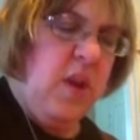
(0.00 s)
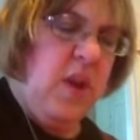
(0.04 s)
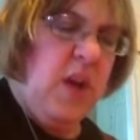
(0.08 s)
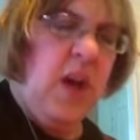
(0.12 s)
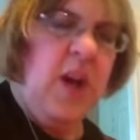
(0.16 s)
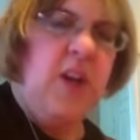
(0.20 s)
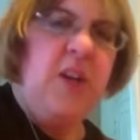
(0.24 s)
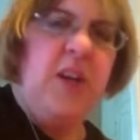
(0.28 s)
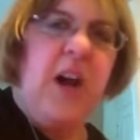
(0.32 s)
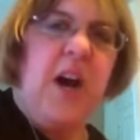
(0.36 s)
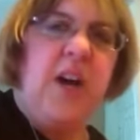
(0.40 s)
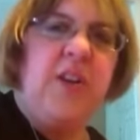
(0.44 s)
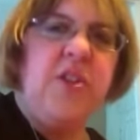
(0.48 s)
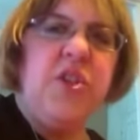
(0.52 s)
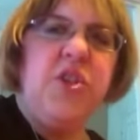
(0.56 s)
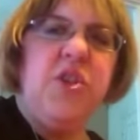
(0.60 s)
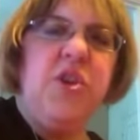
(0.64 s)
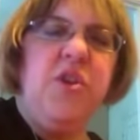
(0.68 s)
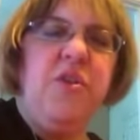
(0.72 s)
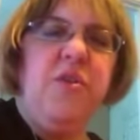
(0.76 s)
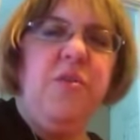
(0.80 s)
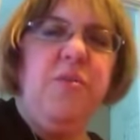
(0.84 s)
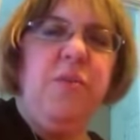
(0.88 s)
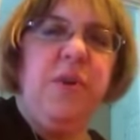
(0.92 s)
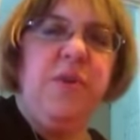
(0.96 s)
I'll
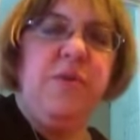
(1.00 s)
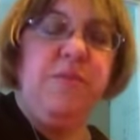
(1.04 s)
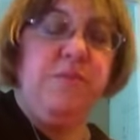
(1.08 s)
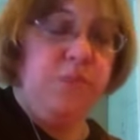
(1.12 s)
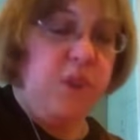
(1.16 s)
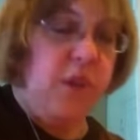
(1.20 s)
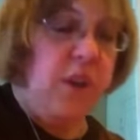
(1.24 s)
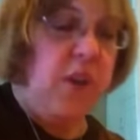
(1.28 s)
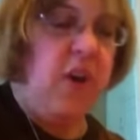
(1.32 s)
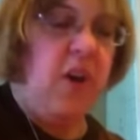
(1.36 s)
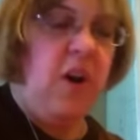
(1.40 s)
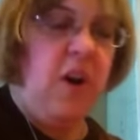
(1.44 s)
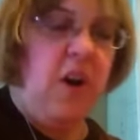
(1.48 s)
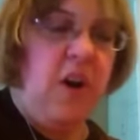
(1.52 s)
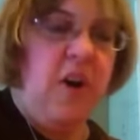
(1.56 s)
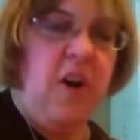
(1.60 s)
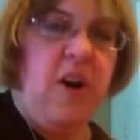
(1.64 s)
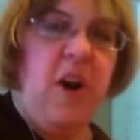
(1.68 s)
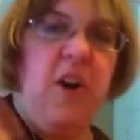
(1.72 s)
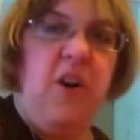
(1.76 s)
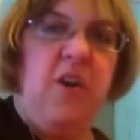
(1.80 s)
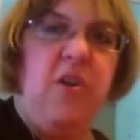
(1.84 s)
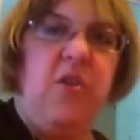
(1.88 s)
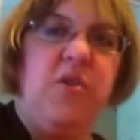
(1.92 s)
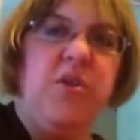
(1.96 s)
show you what the card.
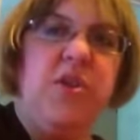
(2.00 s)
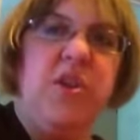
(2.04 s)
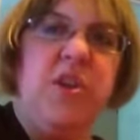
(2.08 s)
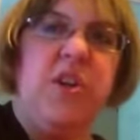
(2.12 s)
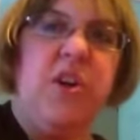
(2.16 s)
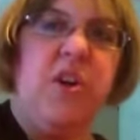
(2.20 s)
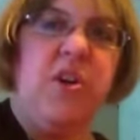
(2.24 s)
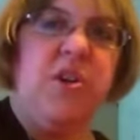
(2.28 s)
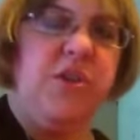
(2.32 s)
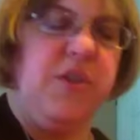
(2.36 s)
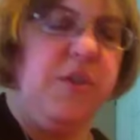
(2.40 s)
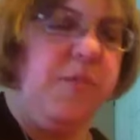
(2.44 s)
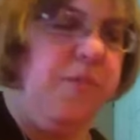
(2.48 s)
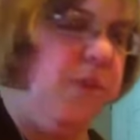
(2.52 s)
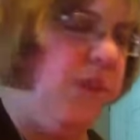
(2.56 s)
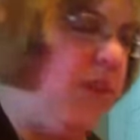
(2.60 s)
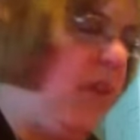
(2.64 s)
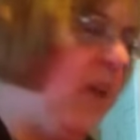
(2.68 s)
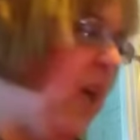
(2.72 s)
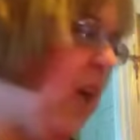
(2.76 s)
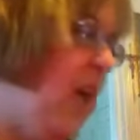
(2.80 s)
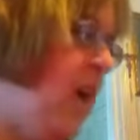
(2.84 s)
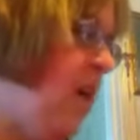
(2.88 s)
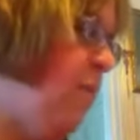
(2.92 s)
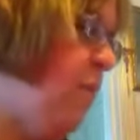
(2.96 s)
I'll hold the cards up to
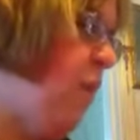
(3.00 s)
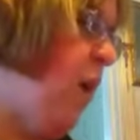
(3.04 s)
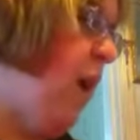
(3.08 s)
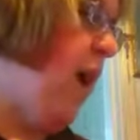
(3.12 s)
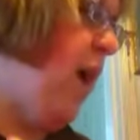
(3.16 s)
the camera